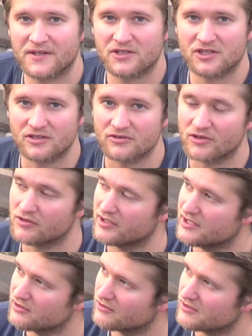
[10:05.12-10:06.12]
that you can grow
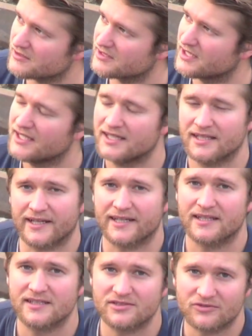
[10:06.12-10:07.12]
indoors, like
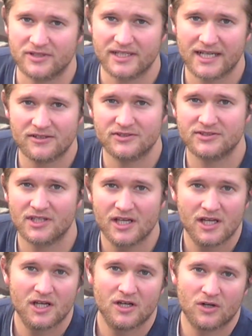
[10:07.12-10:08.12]
in this greenhouse,
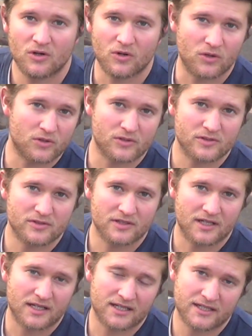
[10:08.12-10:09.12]
or
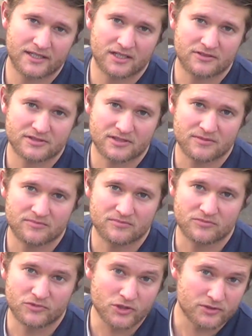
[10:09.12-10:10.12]
you know,
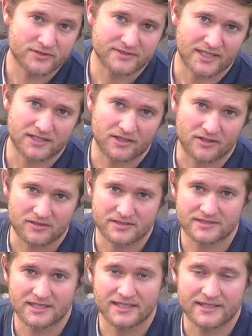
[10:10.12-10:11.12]
some roots that are
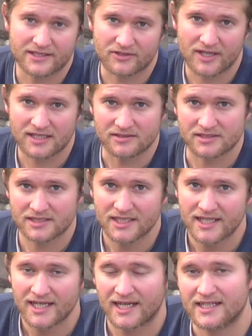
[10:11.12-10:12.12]
still in the ground.
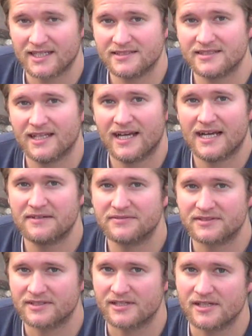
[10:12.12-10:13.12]
And I still have
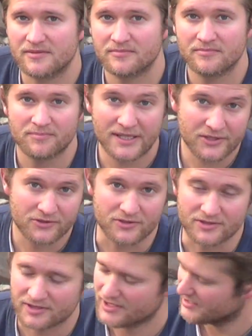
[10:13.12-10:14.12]
some
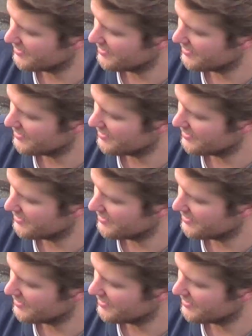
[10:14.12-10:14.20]
beetroot